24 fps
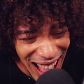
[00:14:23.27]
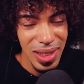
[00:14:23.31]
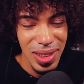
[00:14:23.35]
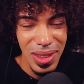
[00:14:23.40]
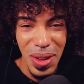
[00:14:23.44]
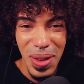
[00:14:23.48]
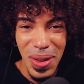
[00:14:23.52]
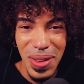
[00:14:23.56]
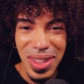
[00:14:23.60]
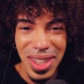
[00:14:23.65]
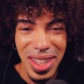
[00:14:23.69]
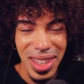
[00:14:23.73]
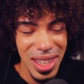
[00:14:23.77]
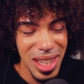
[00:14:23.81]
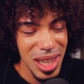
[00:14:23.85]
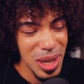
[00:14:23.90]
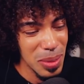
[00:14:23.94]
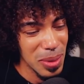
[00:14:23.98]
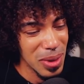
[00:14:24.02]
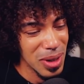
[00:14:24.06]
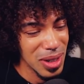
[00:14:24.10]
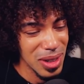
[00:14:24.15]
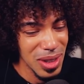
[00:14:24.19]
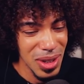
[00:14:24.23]
Lonely
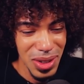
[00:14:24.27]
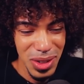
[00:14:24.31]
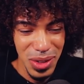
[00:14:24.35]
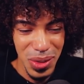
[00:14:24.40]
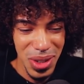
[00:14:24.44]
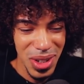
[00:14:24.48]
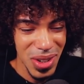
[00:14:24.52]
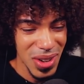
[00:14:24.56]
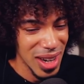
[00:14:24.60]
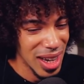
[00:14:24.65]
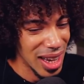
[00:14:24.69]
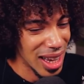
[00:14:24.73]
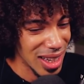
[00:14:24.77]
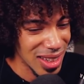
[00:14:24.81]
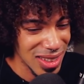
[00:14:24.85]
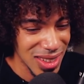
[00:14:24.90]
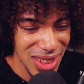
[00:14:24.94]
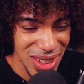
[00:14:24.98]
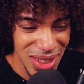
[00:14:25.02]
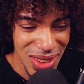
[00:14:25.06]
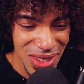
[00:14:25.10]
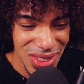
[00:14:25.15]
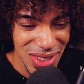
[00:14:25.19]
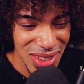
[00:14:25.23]
Lemur, those were great
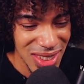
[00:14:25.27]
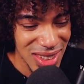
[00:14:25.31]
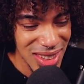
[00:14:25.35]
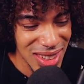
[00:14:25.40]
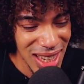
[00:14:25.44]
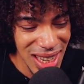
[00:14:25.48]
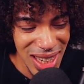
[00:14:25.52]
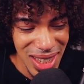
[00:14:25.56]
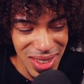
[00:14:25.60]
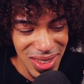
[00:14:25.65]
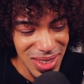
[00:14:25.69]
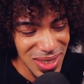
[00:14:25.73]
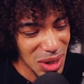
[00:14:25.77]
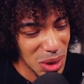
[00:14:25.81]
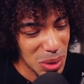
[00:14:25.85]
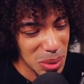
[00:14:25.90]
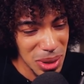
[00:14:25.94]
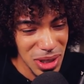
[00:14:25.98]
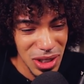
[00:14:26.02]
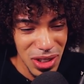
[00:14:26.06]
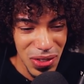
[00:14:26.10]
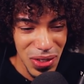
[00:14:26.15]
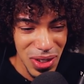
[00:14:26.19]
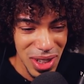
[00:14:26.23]
executions. Thank you so
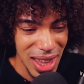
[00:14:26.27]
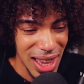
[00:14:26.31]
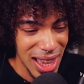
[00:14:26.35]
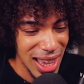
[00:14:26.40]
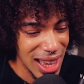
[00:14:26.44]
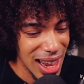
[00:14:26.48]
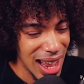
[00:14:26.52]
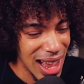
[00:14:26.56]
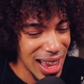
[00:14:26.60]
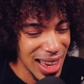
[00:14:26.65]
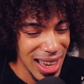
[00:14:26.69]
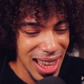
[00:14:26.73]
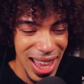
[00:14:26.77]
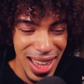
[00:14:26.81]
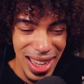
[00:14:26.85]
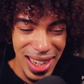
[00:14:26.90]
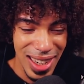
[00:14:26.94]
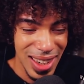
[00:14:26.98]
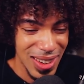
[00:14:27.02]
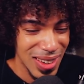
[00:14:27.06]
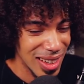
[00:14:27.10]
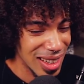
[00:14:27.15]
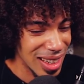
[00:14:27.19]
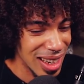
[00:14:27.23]
much for that. I had
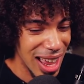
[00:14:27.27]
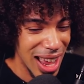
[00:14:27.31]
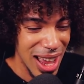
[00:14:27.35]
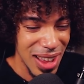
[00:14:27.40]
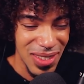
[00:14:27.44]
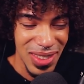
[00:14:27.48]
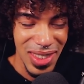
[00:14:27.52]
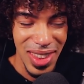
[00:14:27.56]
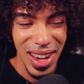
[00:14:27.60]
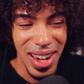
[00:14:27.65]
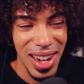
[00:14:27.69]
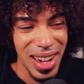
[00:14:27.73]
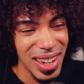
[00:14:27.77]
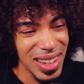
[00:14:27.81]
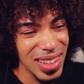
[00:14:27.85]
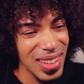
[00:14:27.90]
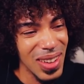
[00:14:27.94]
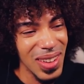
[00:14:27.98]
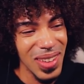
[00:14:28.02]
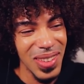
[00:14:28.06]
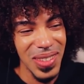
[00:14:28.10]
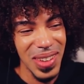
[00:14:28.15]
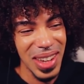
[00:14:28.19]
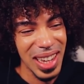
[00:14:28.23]
a good laugh there.
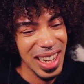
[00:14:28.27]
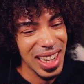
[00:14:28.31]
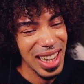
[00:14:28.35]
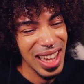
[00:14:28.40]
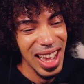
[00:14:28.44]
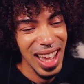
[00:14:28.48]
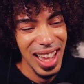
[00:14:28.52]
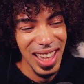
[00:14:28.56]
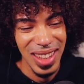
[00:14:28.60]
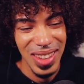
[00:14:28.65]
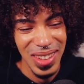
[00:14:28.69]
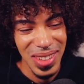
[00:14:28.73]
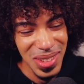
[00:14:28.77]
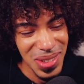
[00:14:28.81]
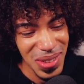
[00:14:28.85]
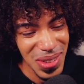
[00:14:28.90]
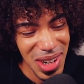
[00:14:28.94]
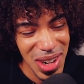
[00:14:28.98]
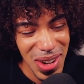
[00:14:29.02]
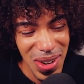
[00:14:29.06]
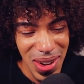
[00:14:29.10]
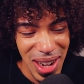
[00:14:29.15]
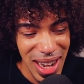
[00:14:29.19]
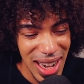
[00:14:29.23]
Oh my God, those
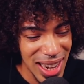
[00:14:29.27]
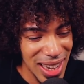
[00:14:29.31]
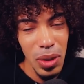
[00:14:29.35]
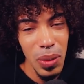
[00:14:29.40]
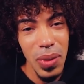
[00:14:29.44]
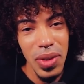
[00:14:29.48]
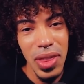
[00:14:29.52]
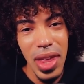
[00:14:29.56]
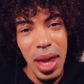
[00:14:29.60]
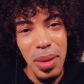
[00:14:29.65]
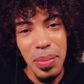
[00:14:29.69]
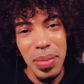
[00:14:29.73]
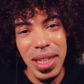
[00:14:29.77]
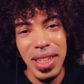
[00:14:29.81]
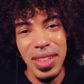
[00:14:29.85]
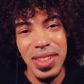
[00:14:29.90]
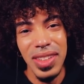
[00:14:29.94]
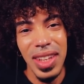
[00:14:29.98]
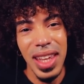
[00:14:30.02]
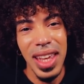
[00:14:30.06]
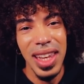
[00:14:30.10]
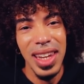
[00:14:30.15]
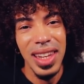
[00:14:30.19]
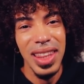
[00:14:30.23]
were great. With that being
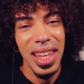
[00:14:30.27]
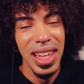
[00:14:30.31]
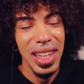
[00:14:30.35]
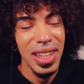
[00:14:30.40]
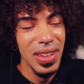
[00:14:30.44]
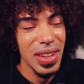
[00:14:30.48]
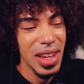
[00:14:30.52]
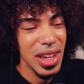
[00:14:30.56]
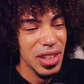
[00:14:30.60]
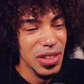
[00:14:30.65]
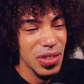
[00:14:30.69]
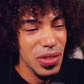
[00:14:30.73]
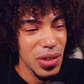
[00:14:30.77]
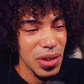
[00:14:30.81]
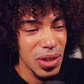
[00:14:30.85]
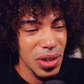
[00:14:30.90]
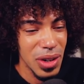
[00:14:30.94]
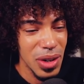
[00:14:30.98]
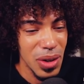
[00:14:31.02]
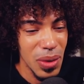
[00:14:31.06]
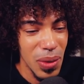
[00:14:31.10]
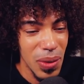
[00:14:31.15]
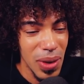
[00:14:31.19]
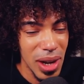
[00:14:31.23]
said, thank you guys
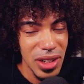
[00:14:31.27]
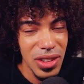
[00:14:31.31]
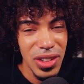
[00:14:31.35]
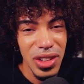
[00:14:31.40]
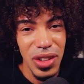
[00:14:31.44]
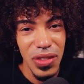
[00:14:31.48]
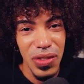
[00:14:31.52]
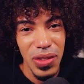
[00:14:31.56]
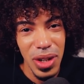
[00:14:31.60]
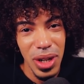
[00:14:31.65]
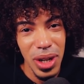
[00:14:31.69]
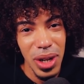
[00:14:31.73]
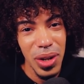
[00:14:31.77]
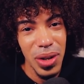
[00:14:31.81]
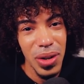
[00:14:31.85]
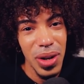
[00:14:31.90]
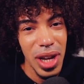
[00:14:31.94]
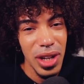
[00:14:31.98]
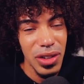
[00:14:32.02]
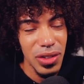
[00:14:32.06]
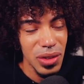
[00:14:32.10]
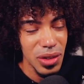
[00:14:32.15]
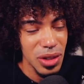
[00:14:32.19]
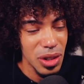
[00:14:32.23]
for watching the video.
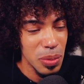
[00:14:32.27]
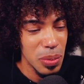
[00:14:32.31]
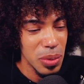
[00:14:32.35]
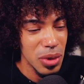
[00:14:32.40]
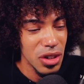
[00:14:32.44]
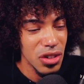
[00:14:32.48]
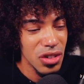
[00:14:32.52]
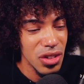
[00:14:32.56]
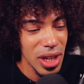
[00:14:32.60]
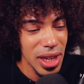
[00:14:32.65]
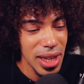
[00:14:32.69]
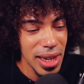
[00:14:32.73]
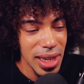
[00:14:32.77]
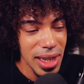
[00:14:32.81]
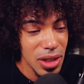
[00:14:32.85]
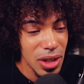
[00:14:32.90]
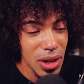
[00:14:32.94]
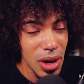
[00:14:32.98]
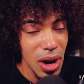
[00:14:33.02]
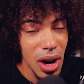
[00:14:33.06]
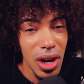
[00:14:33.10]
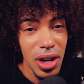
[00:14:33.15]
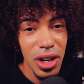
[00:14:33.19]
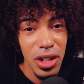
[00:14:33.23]
I truly appreciate it.
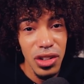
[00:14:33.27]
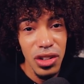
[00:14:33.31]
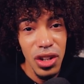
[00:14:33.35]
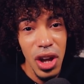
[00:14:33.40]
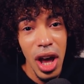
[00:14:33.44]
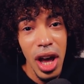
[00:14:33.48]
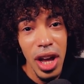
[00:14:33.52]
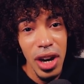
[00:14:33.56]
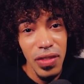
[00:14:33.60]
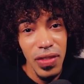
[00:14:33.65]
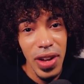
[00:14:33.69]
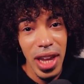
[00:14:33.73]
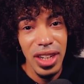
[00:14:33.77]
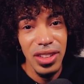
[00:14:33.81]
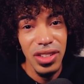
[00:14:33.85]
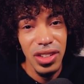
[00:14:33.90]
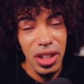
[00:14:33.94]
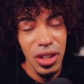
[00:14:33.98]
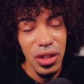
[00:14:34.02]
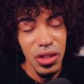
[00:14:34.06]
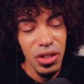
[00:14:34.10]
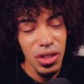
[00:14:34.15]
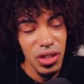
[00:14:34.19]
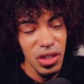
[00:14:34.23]
There are a ton of
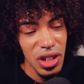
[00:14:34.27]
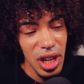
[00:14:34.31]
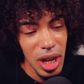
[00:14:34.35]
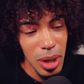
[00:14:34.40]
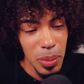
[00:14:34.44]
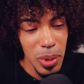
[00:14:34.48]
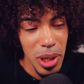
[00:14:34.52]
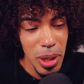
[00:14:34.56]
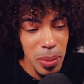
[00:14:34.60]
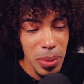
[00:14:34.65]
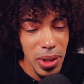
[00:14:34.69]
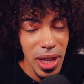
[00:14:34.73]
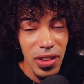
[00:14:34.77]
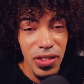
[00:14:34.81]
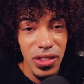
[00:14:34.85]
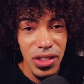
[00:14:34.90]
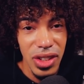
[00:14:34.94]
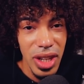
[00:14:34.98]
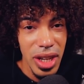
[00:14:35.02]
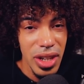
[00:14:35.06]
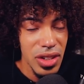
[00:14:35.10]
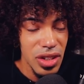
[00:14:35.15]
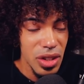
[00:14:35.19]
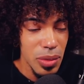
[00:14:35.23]
executions that people have
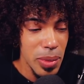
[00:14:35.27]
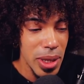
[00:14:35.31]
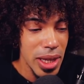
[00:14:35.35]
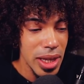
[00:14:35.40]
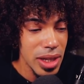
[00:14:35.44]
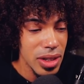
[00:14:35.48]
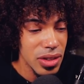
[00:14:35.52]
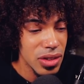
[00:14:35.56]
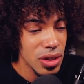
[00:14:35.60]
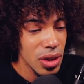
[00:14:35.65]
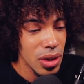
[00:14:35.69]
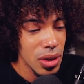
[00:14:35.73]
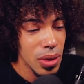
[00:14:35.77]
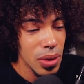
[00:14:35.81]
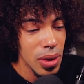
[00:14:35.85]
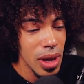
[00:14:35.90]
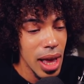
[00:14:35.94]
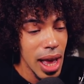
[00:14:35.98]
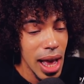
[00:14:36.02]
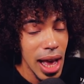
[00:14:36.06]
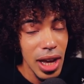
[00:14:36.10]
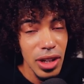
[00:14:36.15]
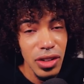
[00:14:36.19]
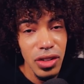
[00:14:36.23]
sent to me, so
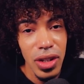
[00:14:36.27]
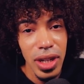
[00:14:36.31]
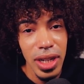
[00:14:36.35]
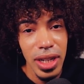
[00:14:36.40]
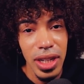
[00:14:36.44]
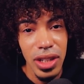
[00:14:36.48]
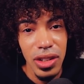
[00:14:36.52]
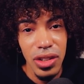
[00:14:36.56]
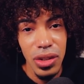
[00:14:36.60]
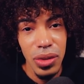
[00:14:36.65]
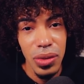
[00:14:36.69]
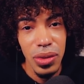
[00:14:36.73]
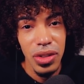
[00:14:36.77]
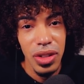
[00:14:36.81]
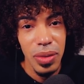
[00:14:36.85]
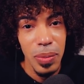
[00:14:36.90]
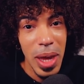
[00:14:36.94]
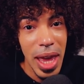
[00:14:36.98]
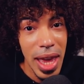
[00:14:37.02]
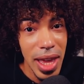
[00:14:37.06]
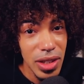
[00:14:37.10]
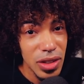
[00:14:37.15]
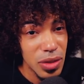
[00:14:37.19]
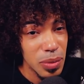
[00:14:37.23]
I'll try to get to as,
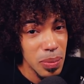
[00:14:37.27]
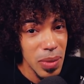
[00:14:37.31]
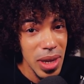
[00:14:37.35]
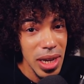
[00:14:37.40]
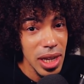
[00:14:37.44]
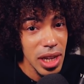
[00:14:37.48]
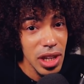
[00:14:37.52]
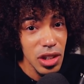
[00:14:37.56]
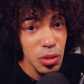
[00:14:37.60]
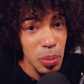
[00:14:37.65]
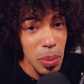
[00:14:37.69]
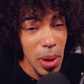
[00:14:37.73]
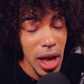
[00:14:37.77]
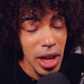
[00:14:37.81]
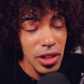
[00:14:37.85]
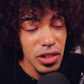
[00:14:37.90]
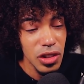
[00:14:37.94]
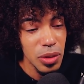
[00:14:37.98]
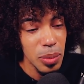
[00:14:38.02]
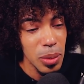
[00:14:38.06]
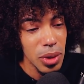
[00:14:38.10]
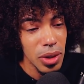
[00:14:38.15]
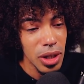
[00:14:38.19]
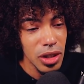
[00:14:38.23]
as many as
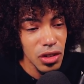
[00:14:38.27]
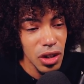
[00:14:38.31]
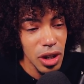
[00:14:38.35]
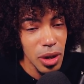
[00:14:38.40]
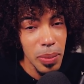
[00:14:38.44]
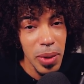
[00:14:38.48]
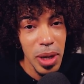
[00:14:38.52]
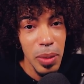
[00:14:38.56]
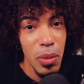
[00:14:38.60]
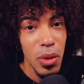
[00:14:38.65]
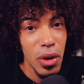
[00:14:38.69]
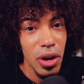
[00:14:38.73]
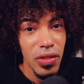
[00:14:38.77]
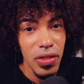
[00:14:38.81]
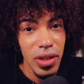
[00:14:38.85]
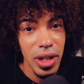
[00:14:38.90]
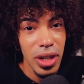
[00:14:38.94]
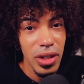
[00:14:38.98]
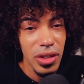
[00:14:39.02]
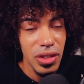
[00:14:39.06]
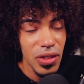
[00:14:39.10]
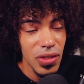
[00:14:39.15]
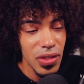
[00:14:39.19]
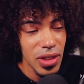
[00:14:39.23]
possible. I'll try to make more
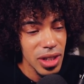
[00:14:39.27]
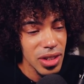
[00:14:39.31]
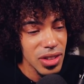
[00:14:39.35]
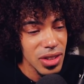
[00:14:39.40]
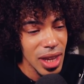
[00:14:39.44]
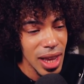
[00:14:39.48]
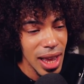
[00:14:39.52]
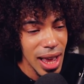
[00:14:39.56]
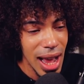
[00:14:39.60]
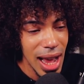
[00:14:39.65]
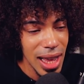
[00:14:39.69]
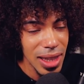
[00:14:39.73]
videos of this.